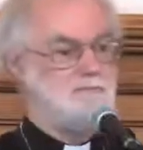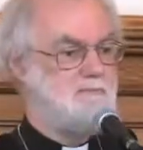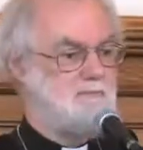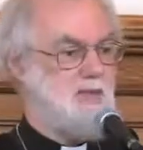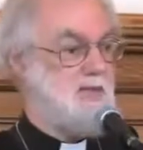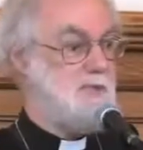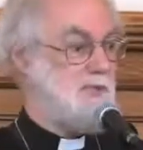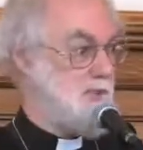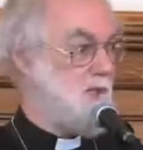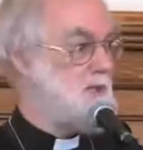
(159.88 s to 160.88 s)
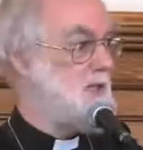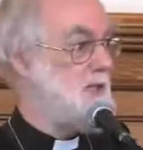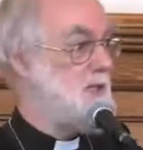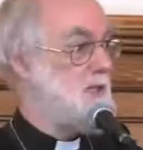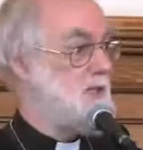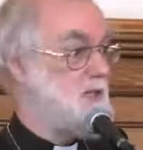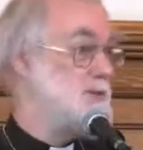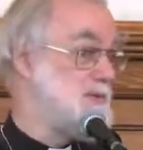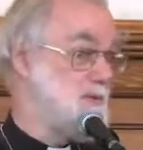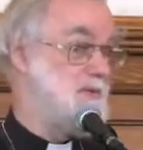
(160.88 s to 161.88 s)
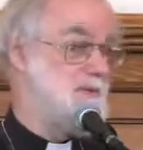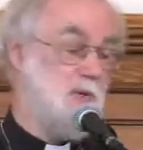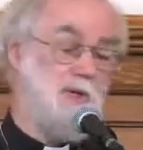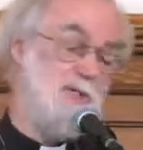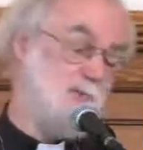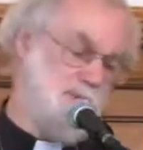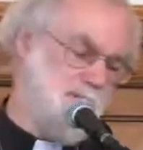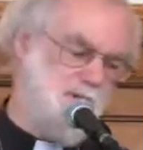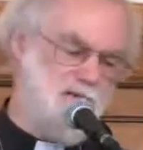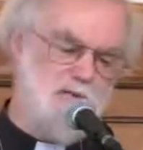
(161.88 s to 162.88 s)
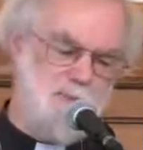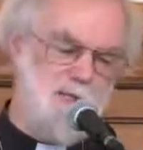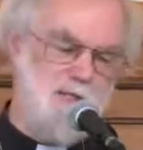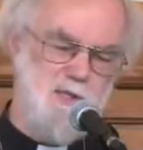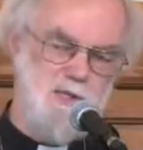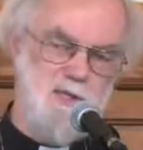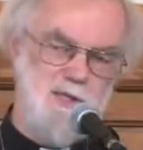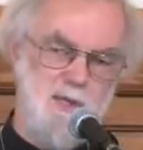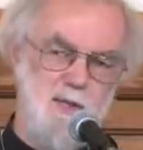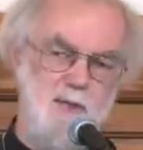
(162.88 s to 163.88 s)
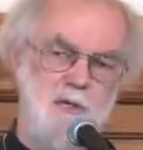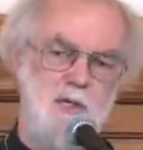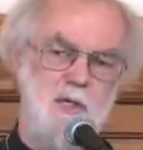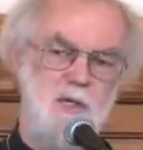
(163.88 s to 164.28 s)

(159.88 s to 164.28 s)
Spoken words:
thanks be to God, in all sorts of ways with fresh expressions and so on,